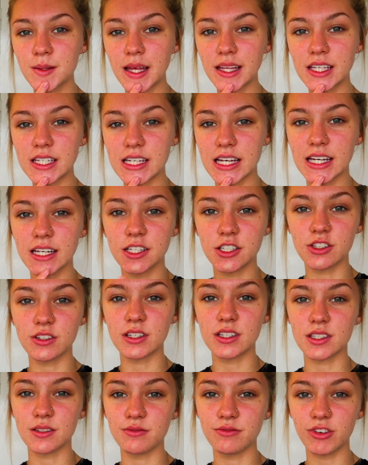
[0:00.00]
to spend the day
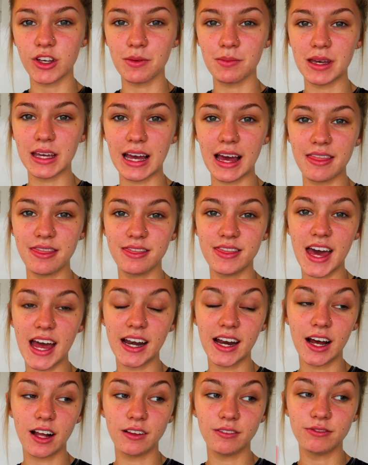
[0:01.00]
doing some filming and
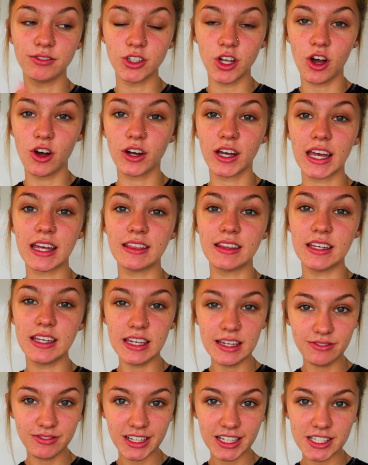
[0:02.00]
then I'll vlog in the
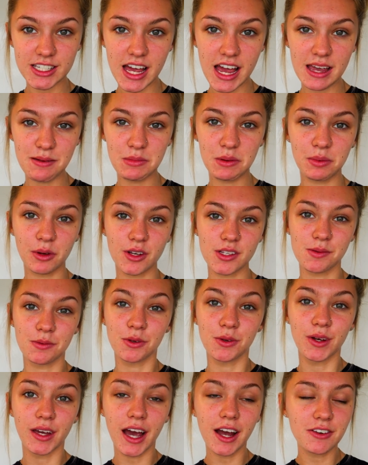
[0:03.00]
evening time because I'm
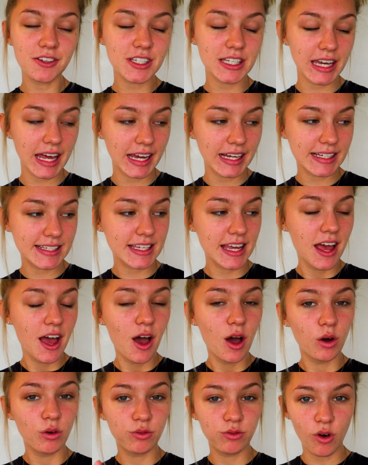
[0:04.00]
going out tonight
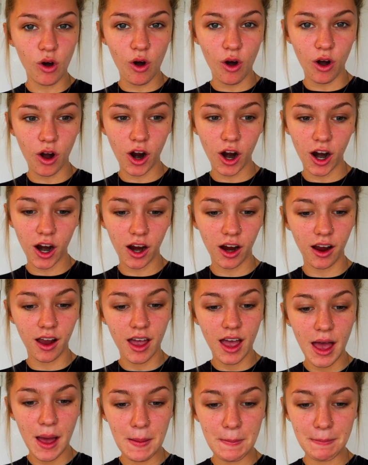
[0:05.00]
for
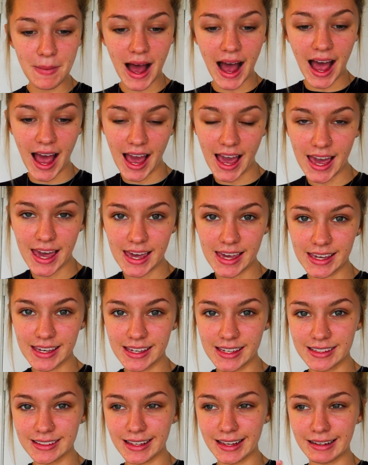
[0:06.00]

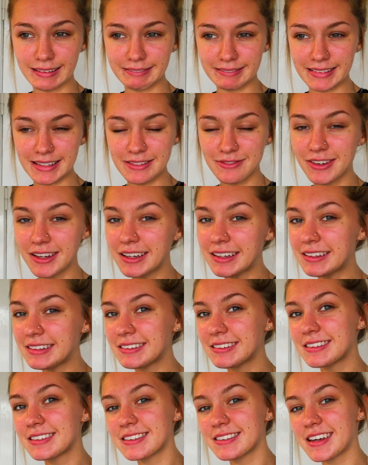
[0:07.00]
my like
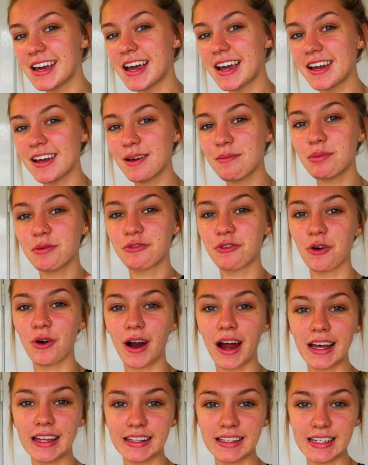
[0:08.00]
leaving thing
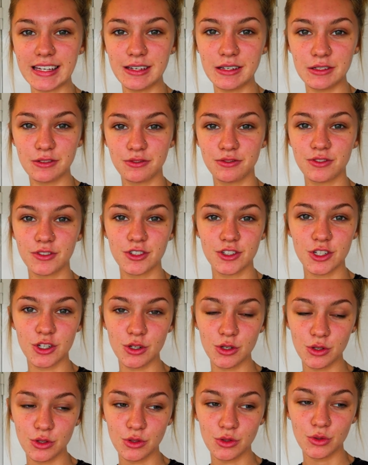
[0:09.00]
before I leave
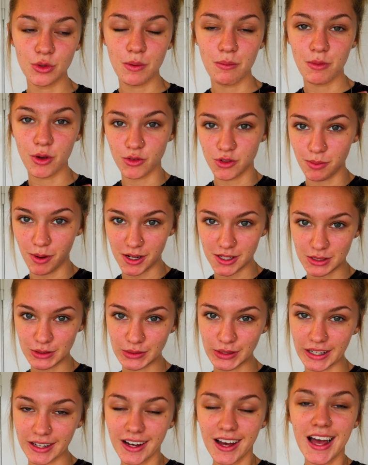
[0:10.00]
to move to
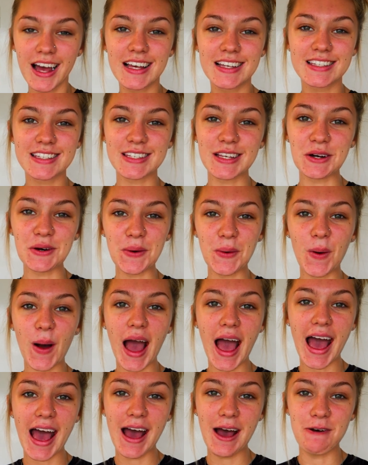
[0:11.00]
Barcelona. So
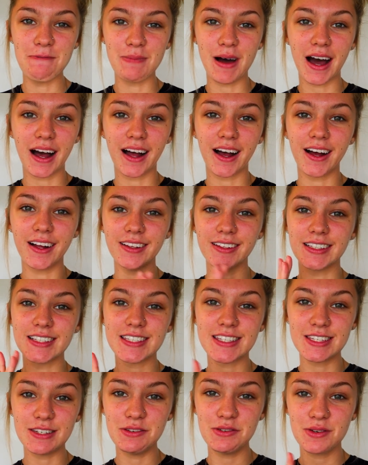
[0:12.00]
um, I'll
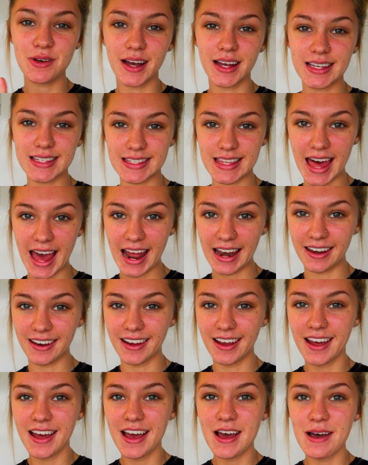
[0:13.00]
see you guys
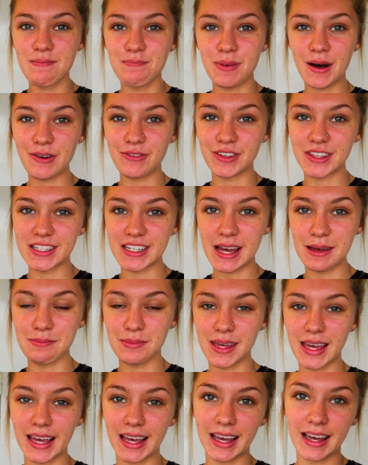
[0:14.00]
then but for the time
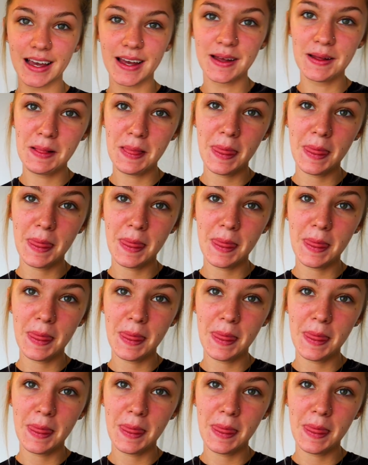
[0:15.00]
being